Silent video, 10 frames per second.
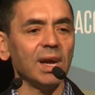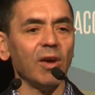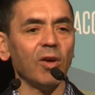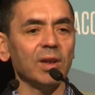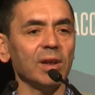
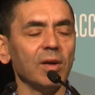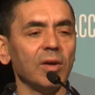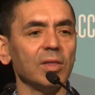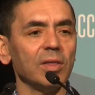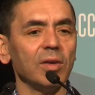on
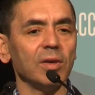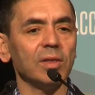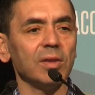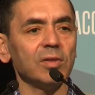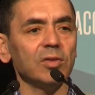
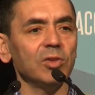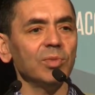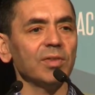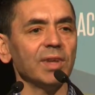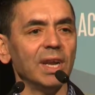the
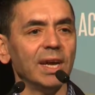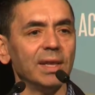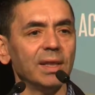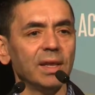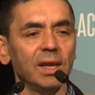tumor cell line.
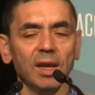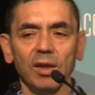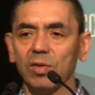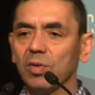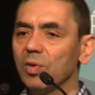
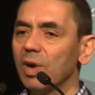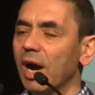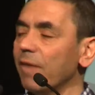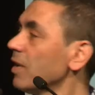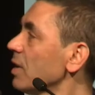So
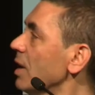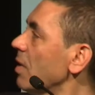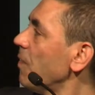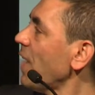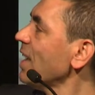after
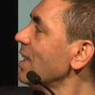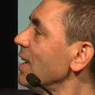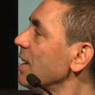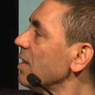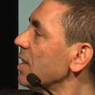
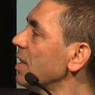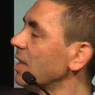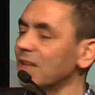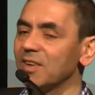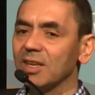transfecting
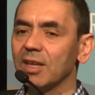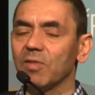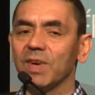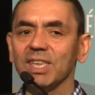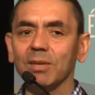
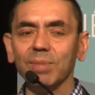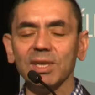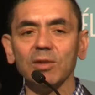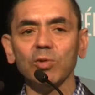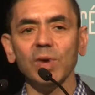
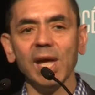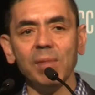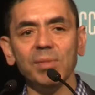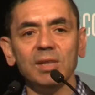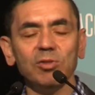
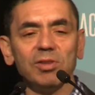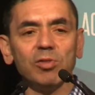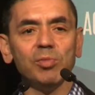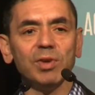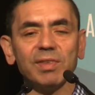beta-2M into the
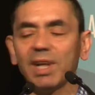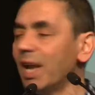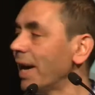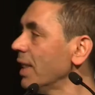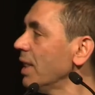tumor cell
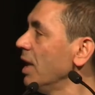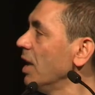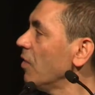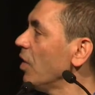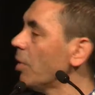line,
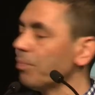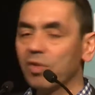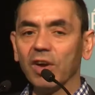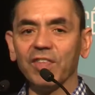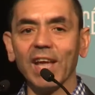we
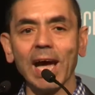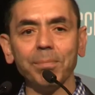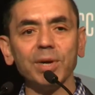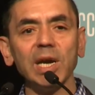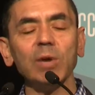observed
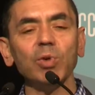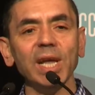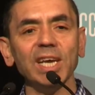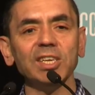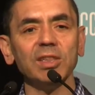
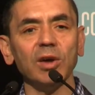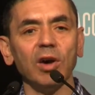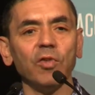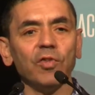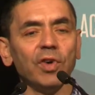upregulation
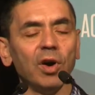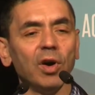of